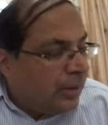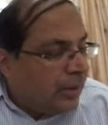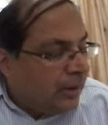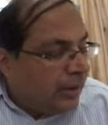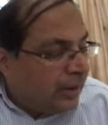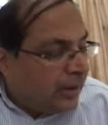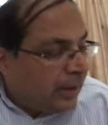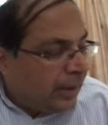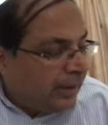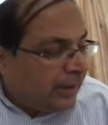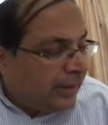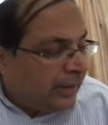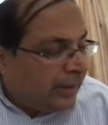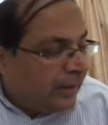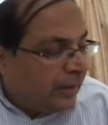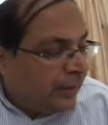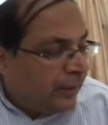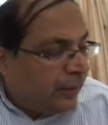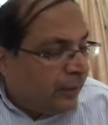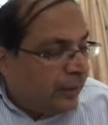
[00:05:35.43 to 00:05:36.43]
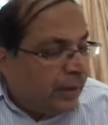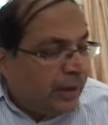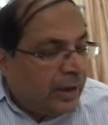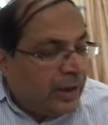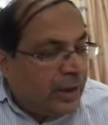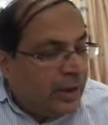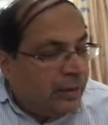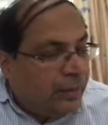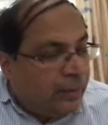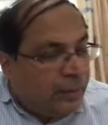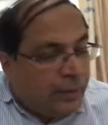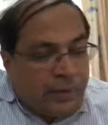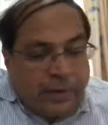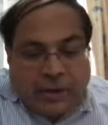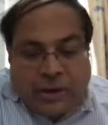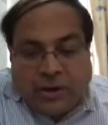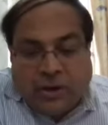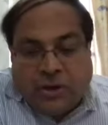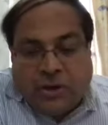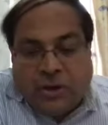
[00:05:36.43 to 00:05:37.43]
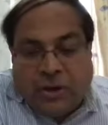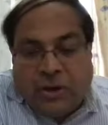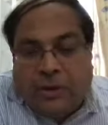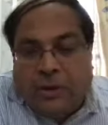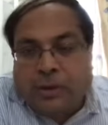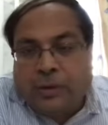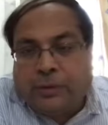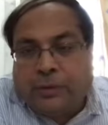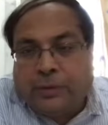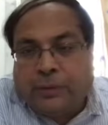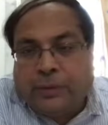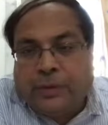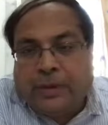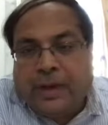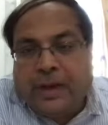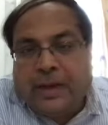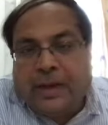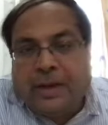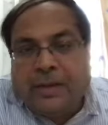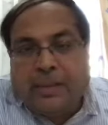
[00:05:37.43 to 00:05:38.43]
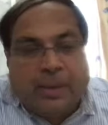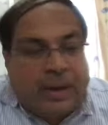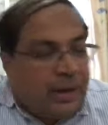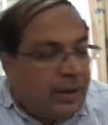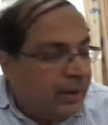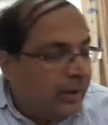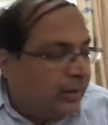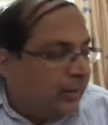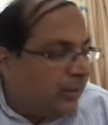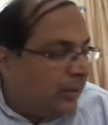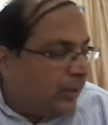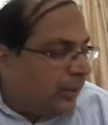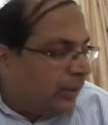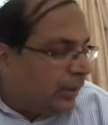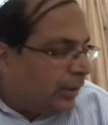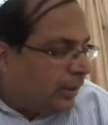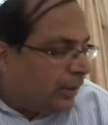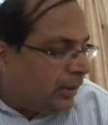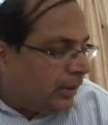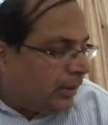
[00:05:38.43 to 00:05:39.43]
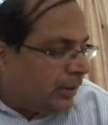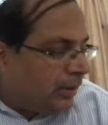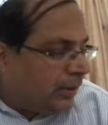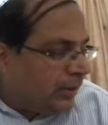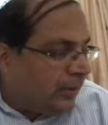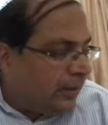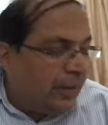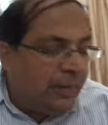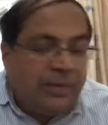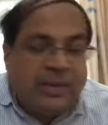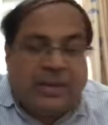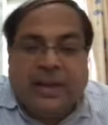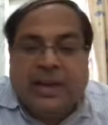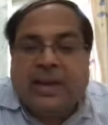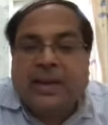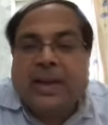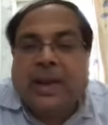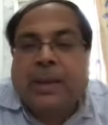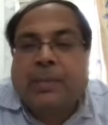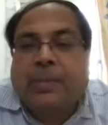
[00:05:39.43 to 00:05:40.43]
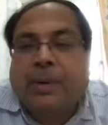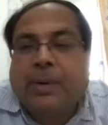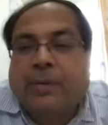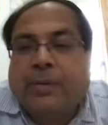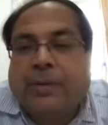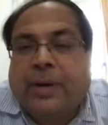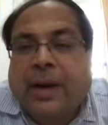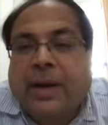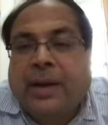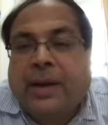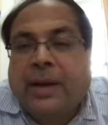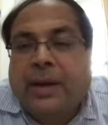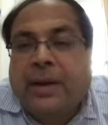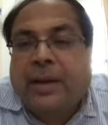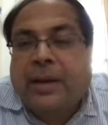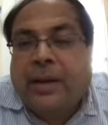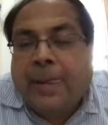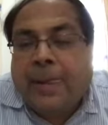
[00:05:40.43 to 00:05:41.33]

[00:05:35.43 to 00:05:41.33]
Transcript: as I said, for Asia, also for the Indian markets on 17th April Friday,